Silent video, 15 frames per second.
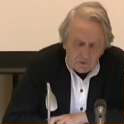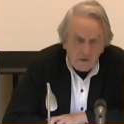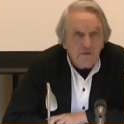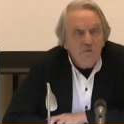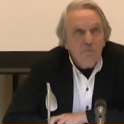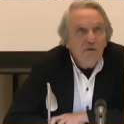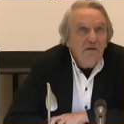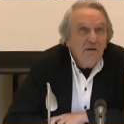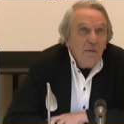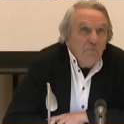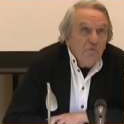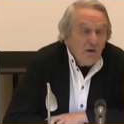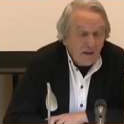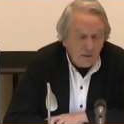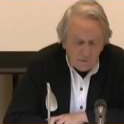It became
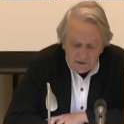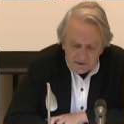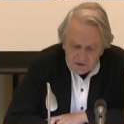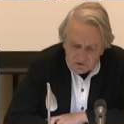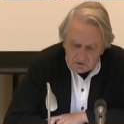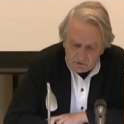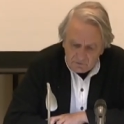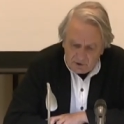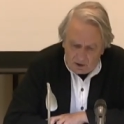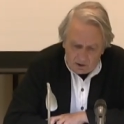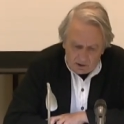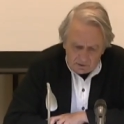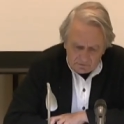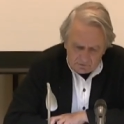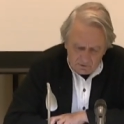the imitation of
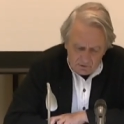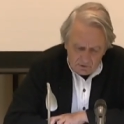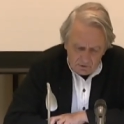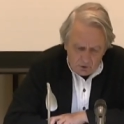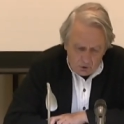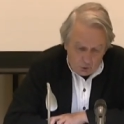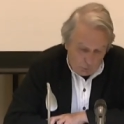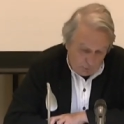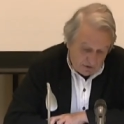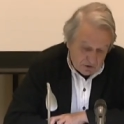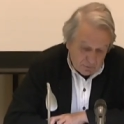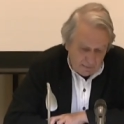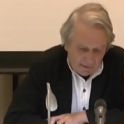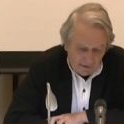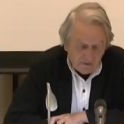art,
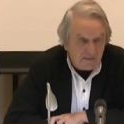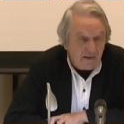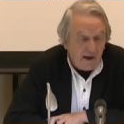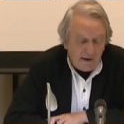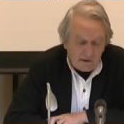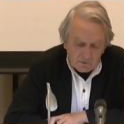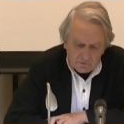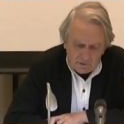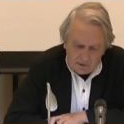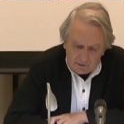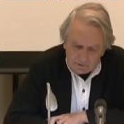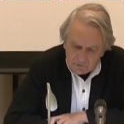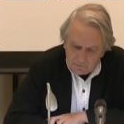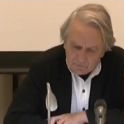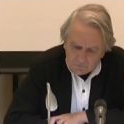which meant the end of
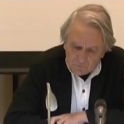art.